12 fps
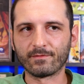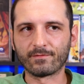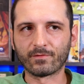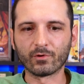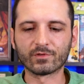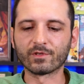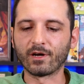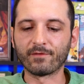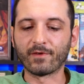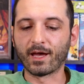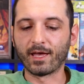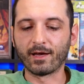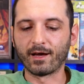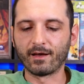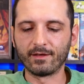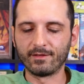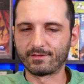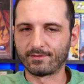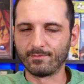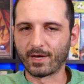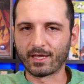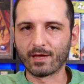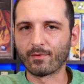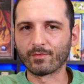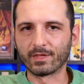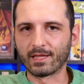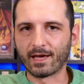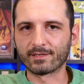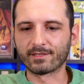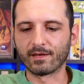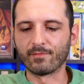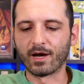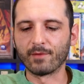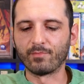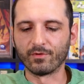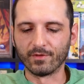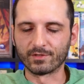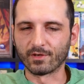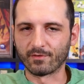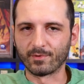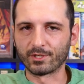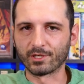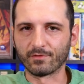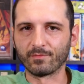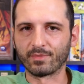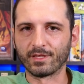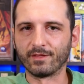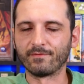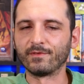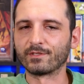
first off, I it's I can't remember the last time I pulled this off my shelf and played the